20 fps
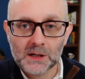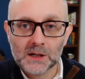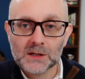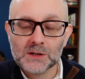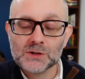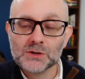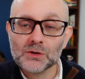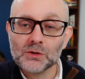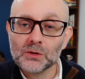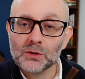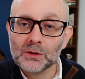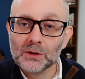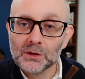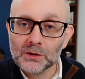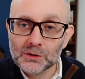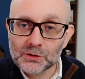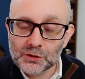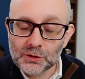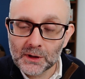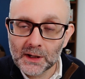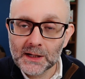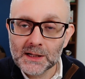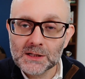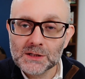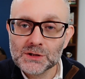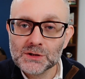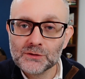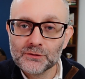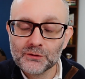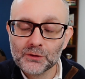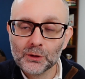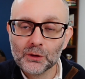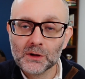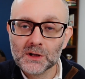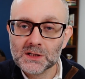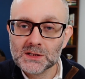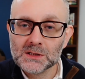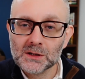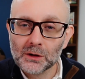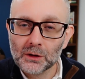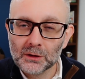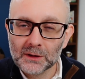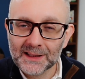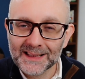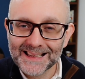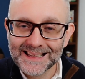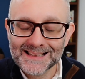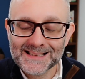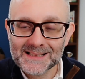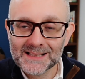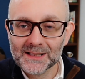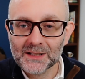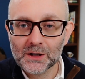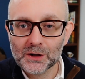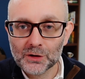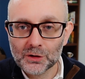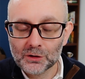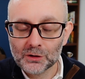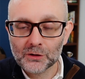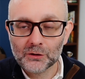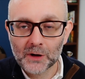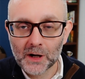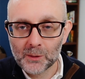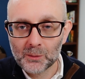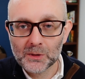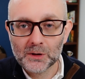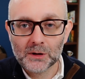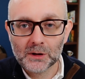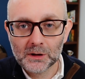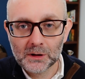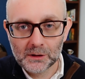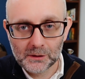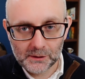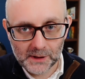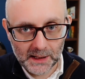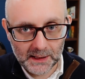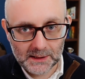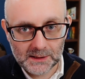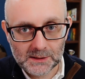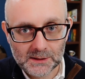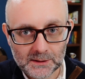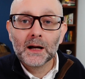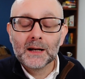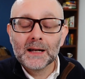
So try to focus on getting your grammar correct.